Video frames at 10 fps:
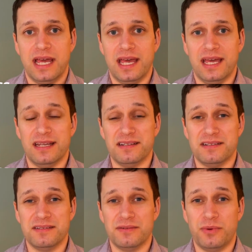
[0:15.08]

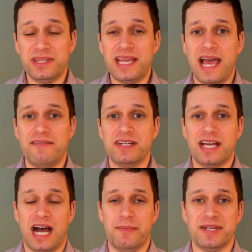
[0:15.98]
And what they have in
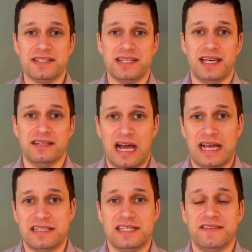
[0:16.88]
common is that
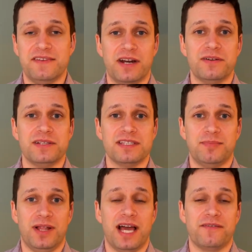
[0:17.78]
I see veterans
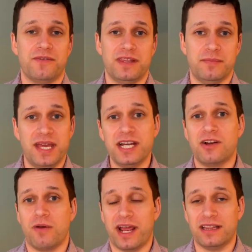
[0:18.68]
applying for them
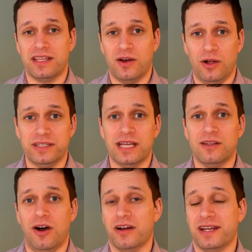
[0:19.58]
incorrectly all day
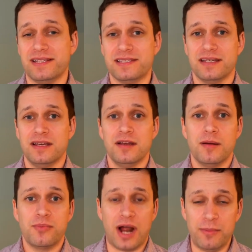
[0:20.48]
long, and it's
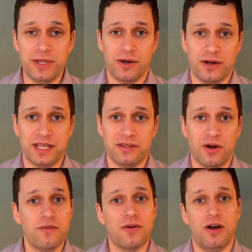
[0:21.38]
probably hurting their
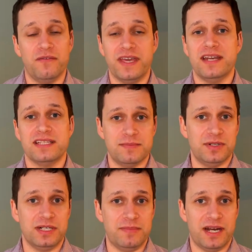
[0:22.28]
overall VA
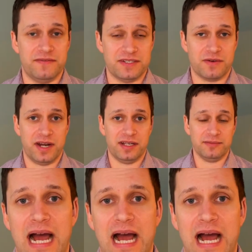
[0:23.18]
disability benefits rating.